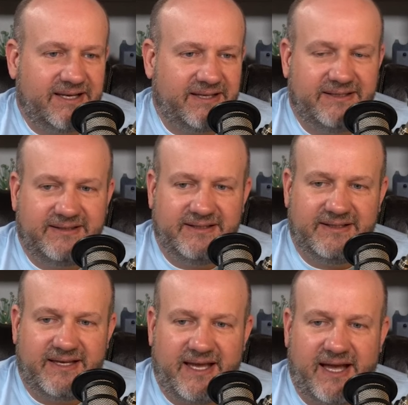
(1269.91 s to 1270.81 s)
I think
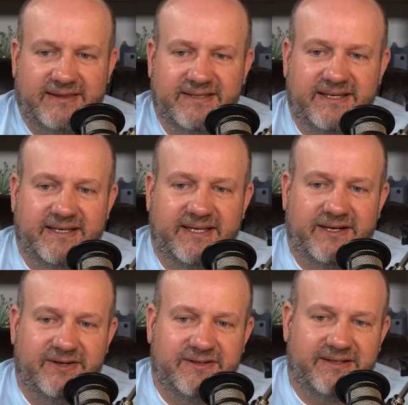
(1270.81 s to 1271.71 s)

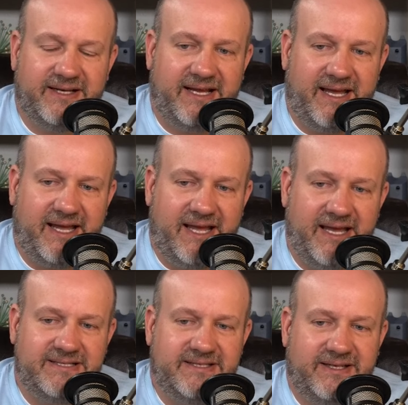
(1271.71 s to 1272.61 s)
an
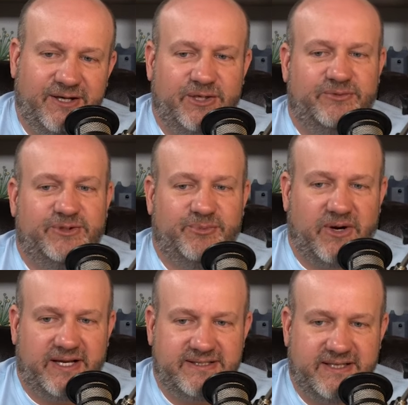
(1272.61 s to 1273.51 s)
agent interview
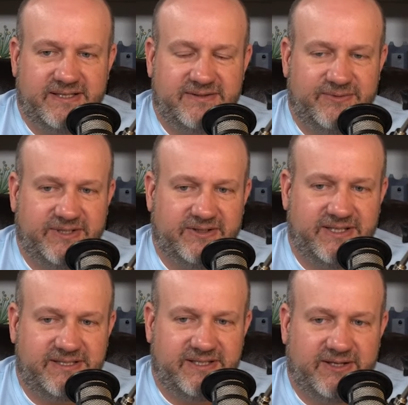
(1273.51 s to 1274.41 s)
process when you're
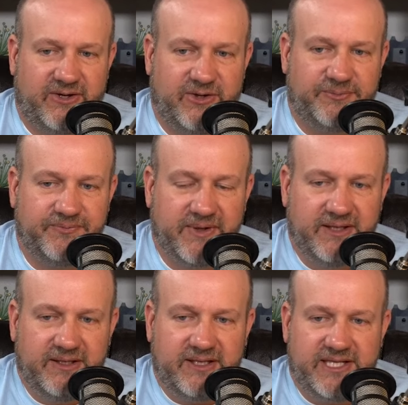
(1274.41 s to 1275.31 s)
listing your home
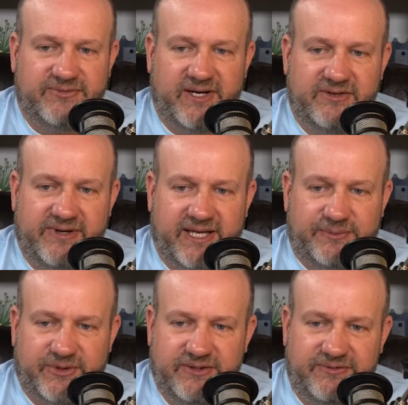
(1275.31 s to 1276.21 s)
is very
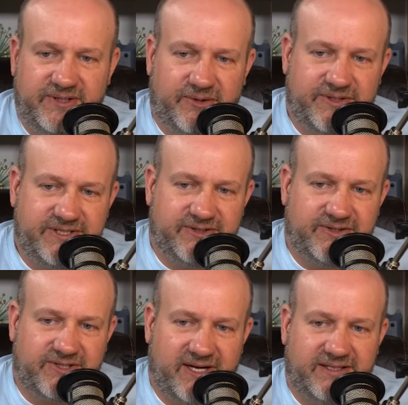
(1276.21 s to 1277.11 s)
valuable if you know what you're
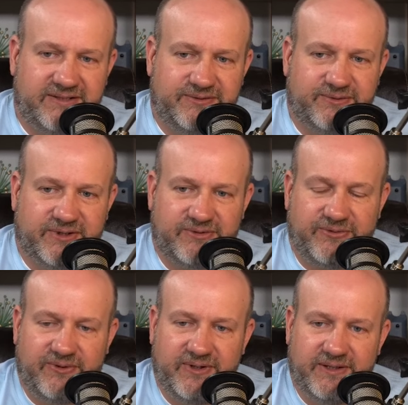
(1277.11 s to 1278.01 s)
trying to look
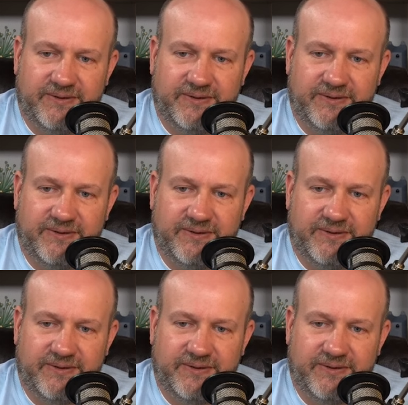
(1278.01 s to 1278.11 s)
for.